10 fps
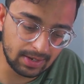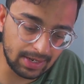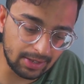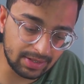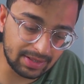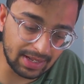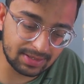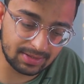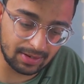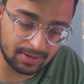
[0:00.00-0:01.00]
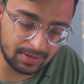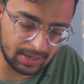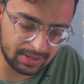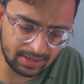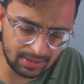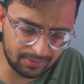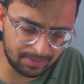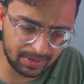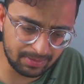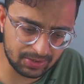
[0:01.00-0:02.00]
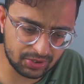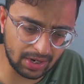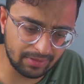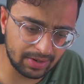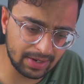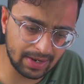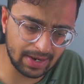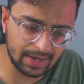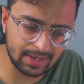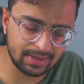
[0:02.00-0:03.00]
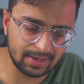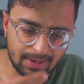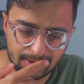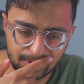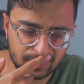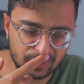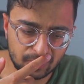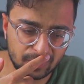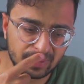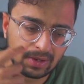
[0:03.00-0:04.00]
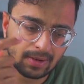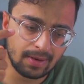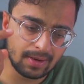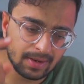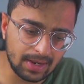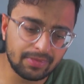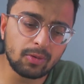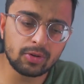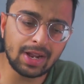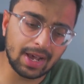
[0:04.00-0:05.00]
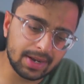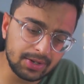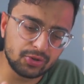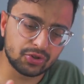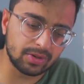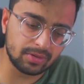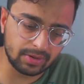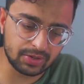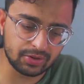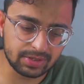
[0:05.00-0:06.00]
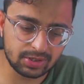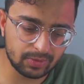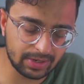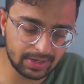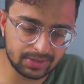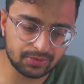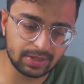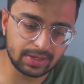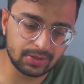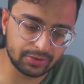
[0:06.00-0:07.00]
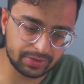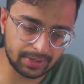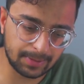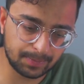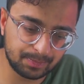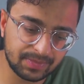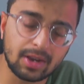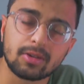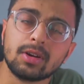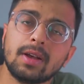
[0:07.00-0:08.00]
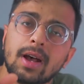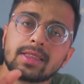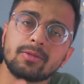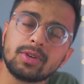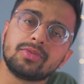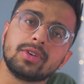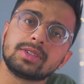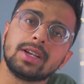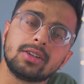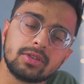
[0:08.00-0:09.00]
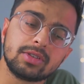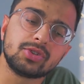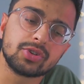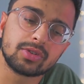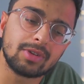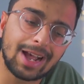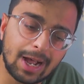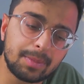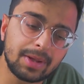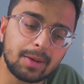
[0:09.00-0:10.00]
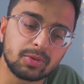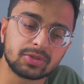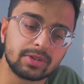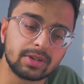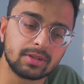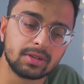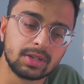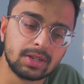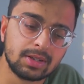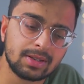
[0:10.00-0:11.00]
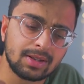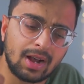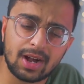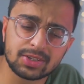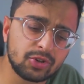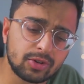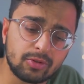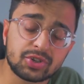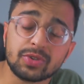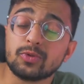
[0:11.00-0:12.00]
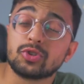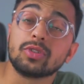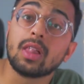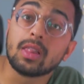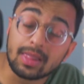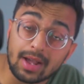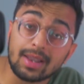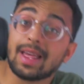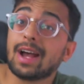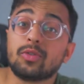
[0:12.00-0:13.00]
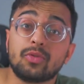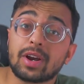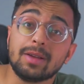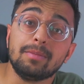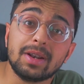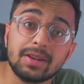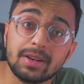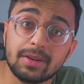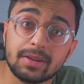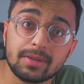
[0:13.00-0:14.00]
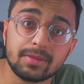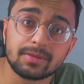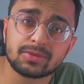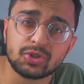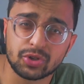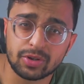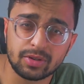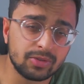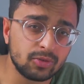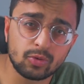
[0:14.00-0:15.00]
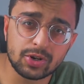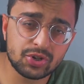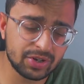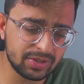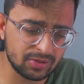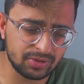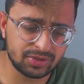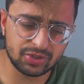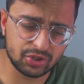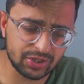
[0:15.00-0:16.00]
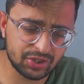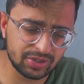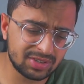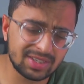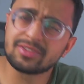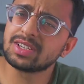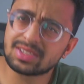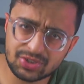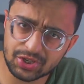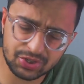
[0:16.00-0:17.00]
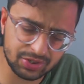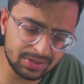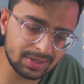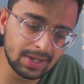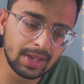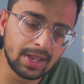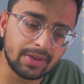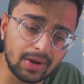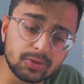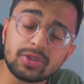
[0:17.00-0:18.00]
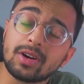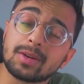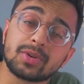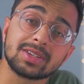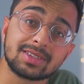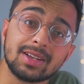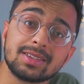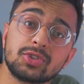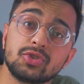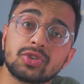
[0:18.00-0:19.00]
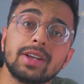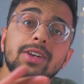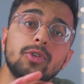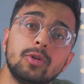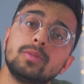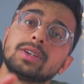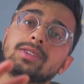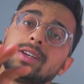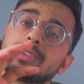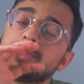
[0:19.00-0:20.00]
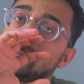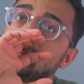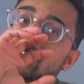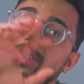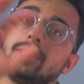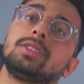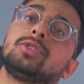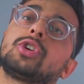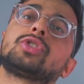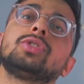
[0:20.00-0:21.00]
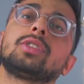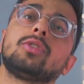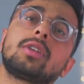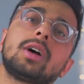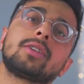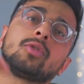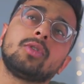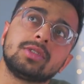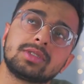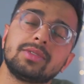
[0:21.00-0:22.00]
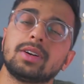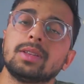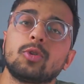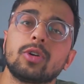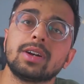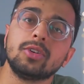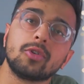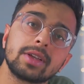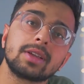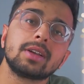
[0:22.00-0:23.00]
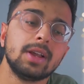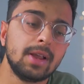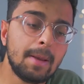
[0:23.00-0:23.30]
Now that that's done, I think I've pretty much covered anything I need to do. If I want to add a new journal entry, this is where it gets really interesting. Now, I think when you first download the journal app, Apple's gonna ask you a question, would you allow recommended journal questions or suggestions, Siri suggestions? If I was you, I'd press yes. Usually I don't press yes to Siri suggestions a lot. I honestly find them quite annoying.